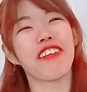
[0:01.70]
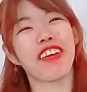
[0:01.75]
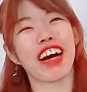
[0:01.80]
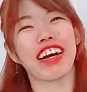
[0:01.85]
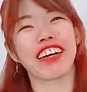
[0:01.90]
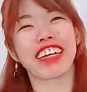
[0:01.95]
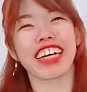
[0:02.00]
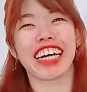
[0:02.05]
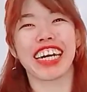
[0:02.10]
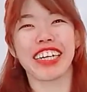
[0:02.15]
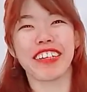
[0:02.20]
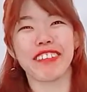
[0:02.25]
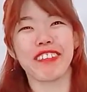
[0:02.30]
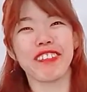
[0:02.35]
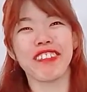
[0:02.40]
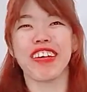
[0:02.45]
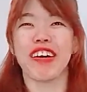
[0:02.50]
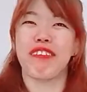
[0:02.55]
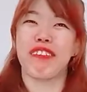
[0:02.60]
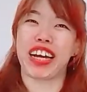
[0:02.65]

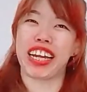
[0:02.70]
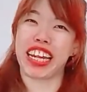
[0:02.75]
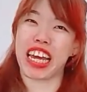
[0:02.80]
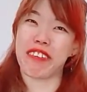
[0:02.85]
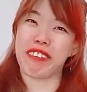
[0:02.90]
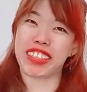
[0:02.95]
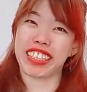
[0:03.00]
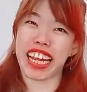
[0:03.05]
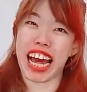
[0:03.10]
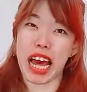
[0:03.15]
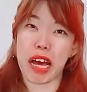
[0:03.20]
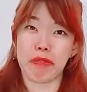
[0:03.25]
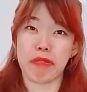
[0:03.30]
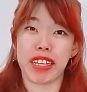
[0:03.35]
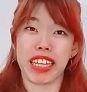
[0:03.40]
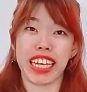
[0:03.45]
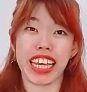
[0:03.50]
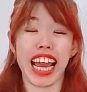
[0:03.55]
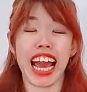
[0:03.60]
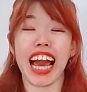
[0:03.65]
Welcome! My name is
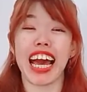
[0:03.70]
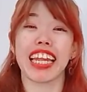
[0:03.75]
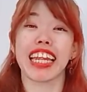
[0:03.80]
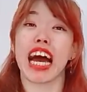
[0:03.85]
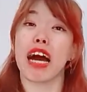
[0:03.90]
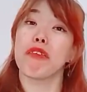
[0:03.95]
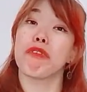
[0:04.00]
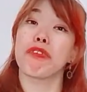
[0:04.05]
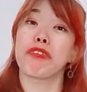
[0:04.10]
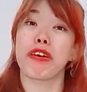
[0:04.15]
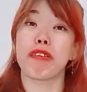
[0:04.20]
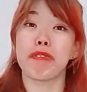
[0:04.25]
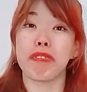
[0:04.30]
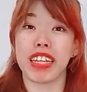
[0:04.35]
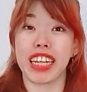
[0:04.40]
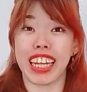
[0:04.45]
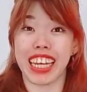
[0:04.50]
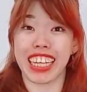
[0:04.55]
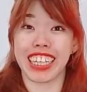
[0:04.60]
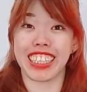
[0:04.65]
Emily and I'm from
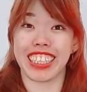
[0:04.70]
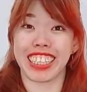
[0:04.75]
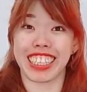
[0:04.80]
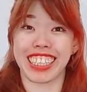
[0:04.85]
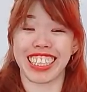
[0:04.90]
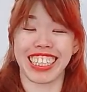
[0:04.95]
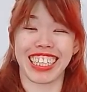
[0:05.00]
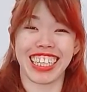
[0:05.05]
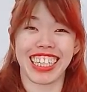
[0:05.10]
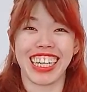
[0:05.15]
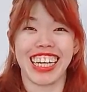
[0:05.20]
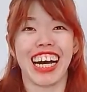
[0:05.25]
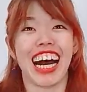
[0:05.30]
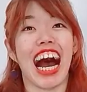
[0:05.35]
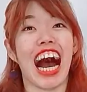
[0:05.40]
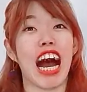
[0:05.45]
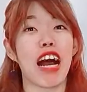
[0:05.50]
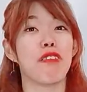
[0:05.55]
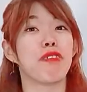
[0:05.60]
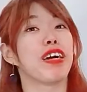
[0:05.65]
Malaysia.
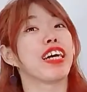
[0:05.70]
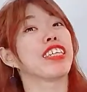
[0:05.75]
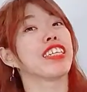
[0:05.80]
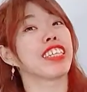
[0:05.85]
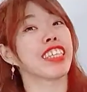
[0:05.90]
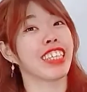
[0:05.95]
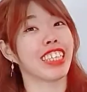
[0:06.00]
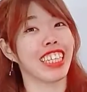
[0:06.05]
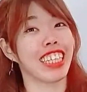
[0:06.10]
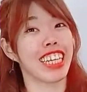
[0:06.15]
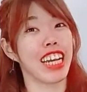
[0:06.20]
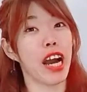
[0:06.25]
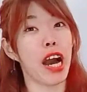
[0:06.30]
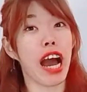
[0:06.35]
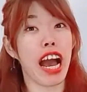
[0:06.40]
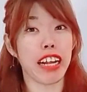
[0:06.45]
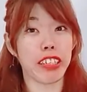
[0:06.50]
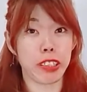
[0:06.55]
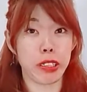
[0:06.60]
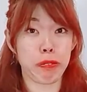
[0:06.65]
I'm actually an
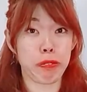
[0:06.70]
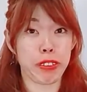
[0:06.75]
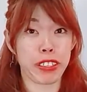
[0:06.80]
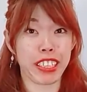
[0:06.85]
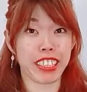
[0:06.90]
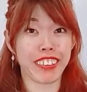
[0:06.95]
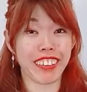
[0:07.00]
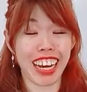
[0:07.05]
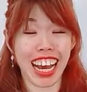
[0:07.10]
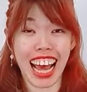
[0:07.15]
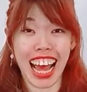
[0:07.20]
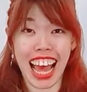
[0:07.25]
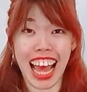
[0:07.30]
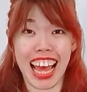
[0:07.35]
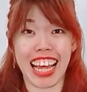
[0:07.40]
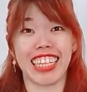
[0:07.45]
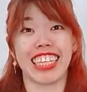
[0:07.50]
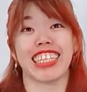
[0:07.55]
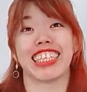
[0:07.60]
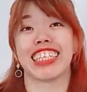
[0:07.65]
entrepreneur
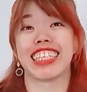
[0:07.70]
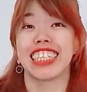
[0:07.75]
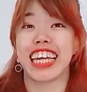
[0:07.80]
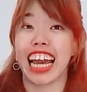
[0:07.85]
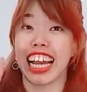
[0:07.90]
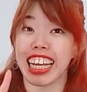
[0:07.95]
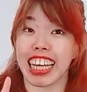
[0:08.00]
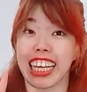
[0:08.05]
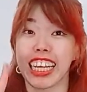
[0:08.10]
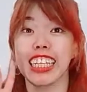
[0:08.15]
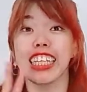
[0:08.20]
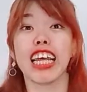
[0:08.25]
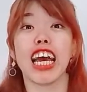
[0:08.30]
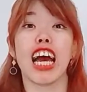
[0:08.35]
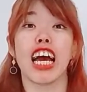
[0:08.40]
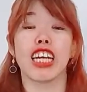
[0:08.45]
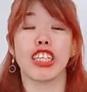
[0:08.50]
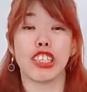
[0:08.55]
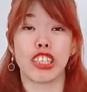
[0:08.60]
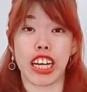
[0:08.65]
and a second
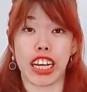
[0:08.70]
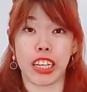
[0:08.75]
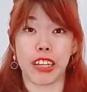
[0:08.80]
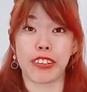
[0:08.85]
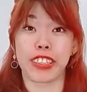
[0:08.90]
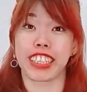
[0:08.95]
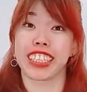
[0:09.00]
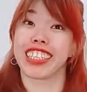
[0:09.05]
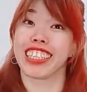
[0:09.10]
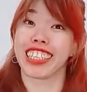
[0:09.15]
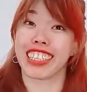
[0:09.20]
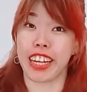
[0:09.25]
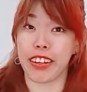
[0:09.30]
generation